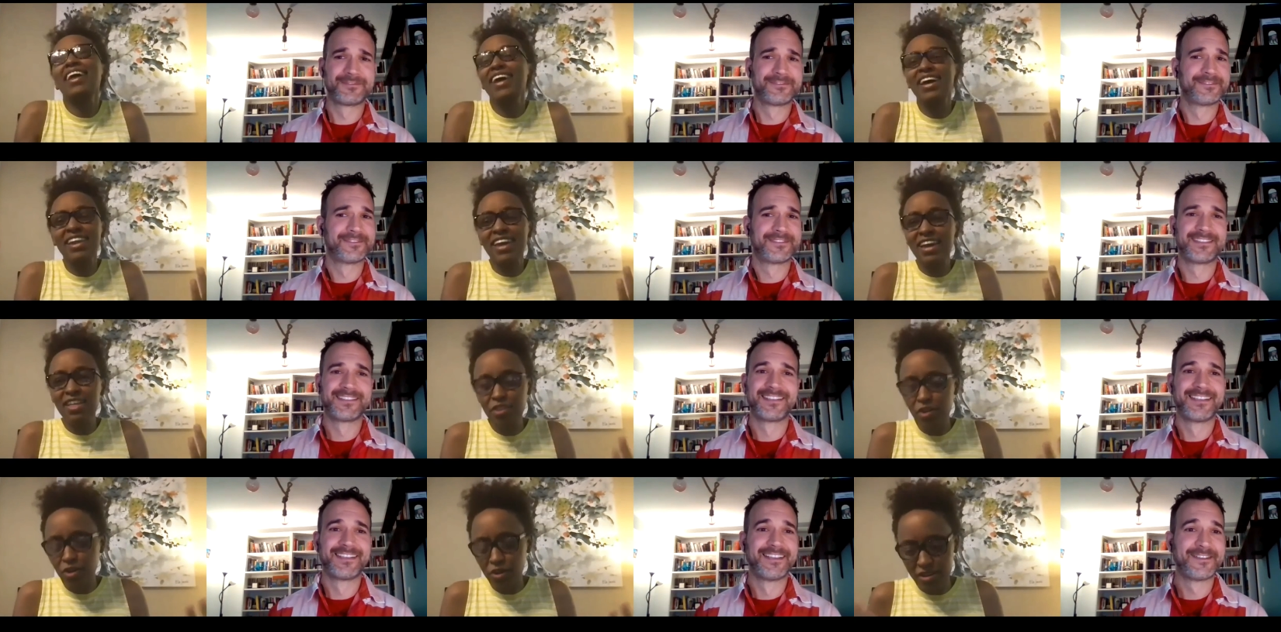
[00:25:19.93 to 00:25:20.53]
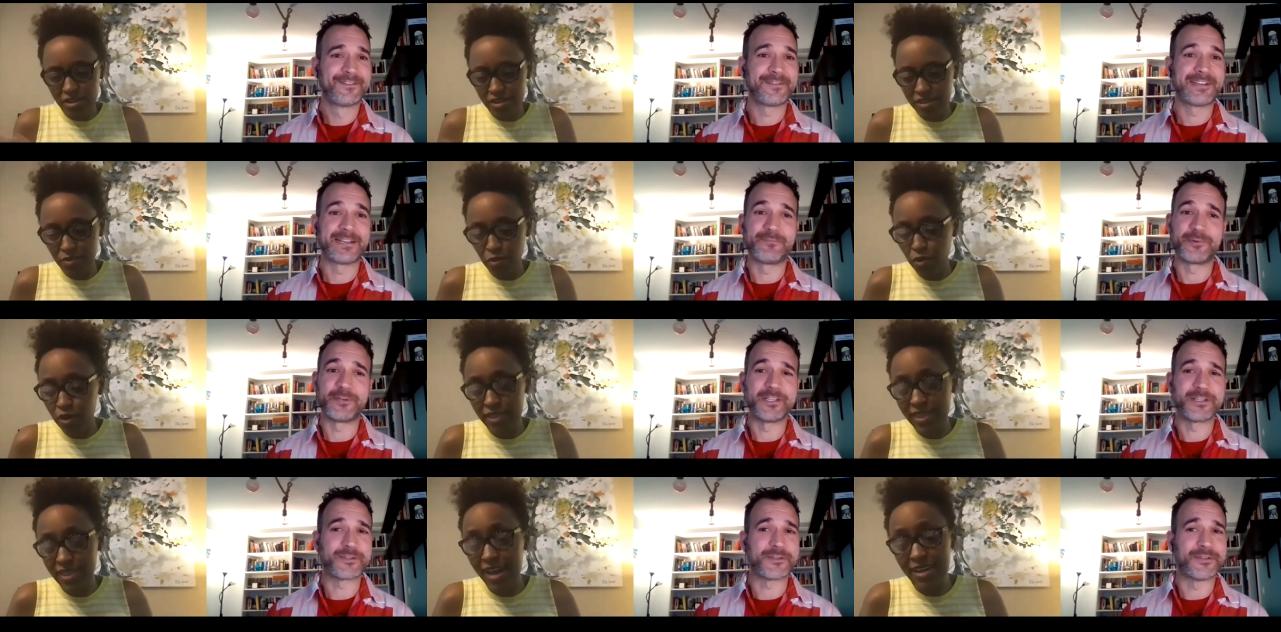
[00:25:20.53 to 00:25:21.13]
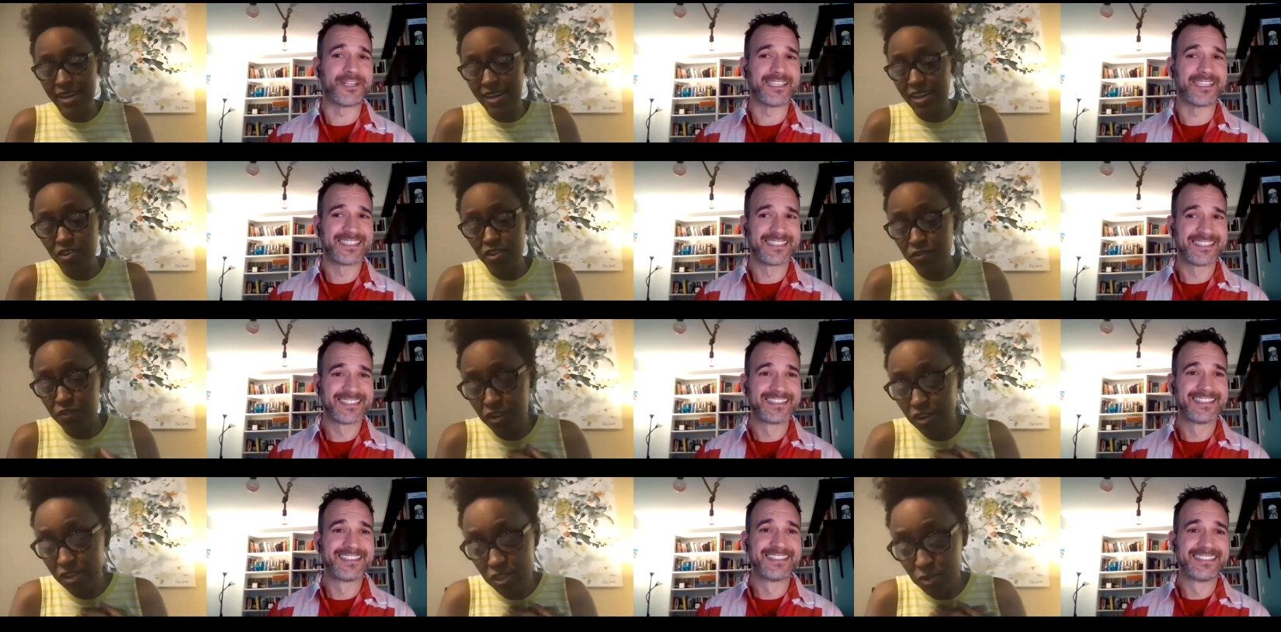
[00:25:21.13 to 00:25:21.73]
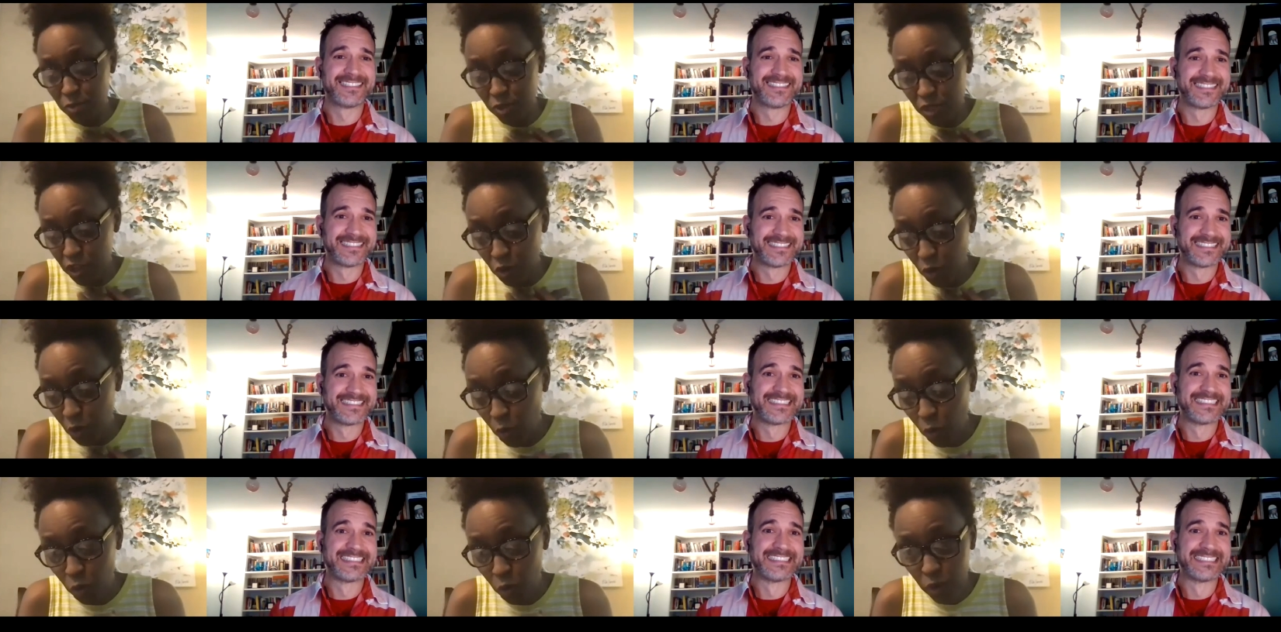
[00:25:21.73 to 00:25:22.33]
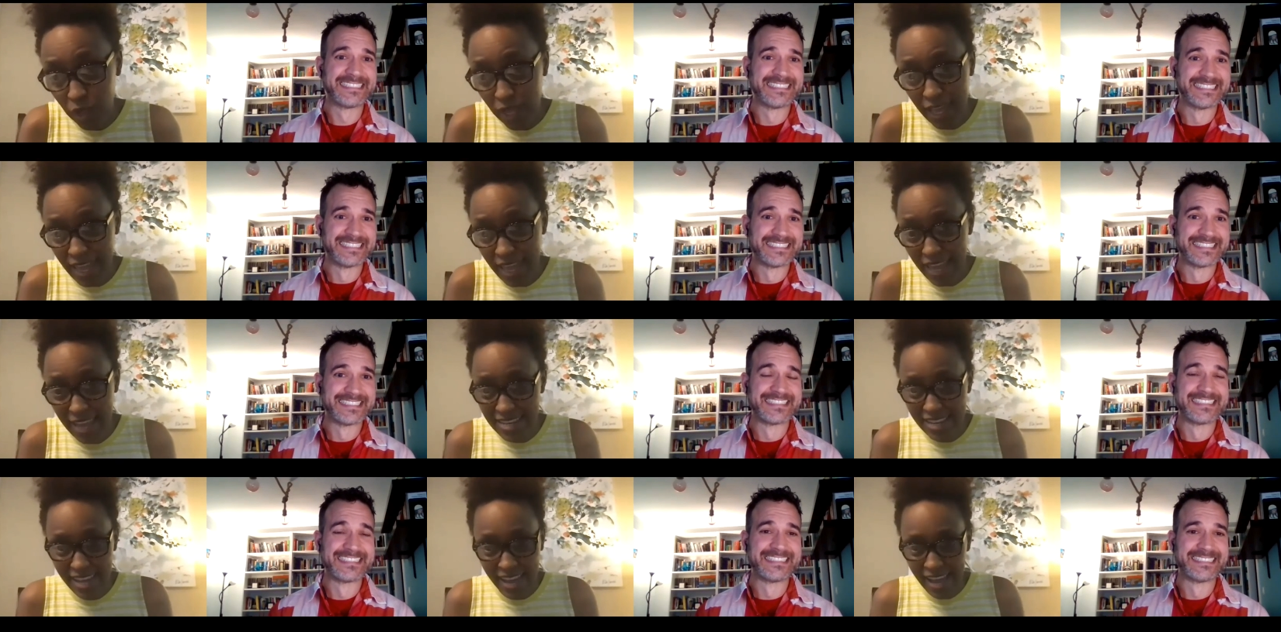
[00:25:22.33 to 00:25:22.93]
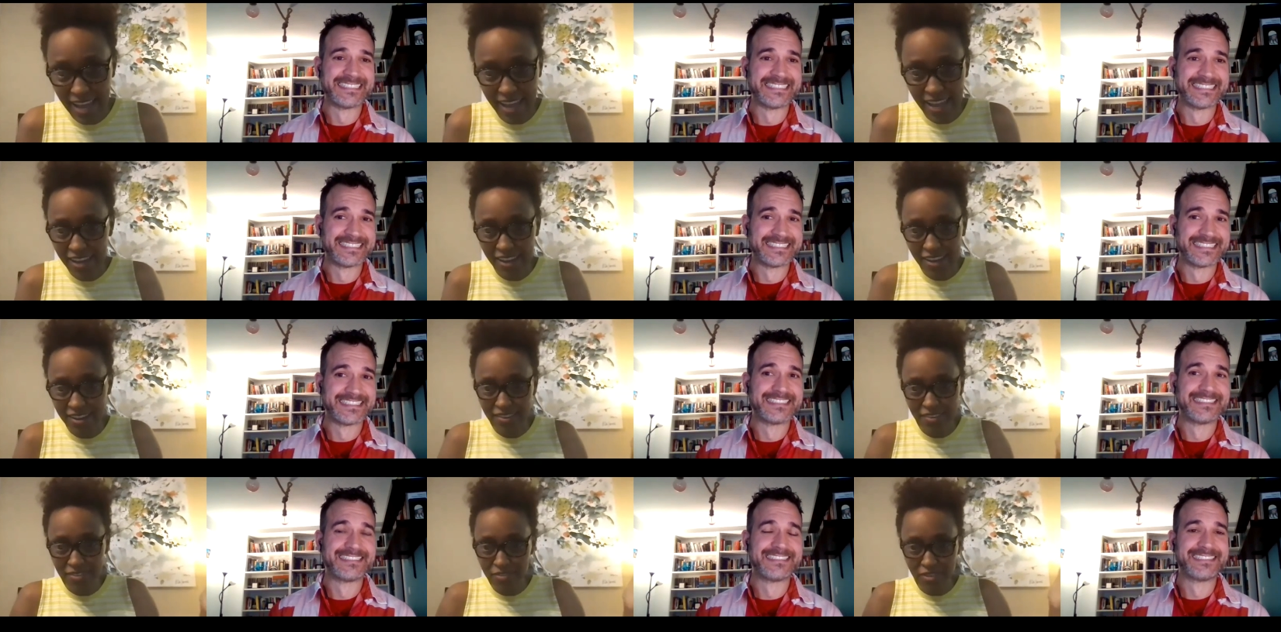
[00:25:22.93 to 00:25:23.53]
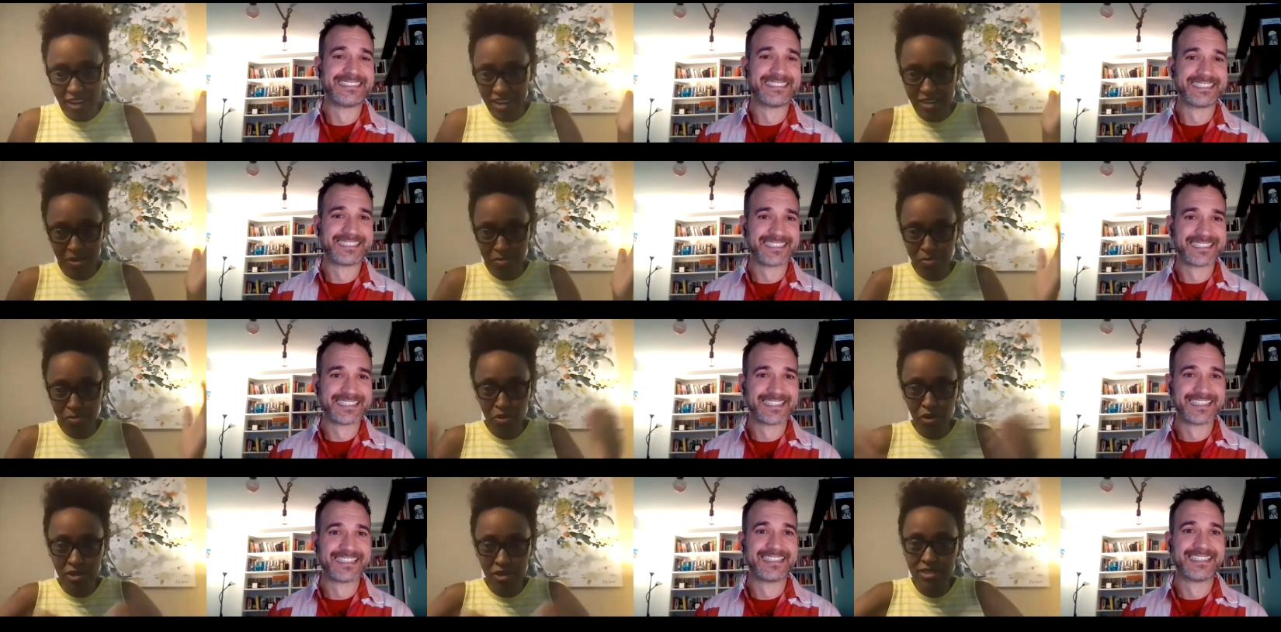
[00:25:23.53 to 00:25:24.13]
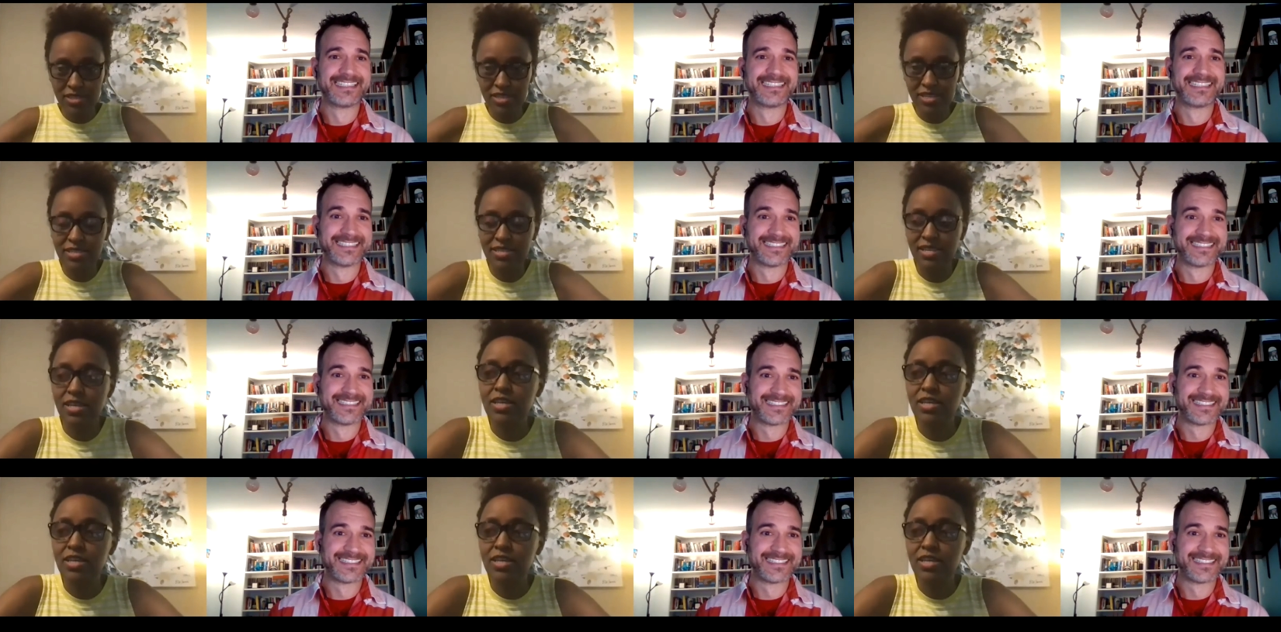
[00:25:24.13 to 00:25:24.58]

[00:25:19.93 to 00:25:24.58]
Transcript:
Speaker 1: And I thought, okay, that interferes with your whole entire writing process.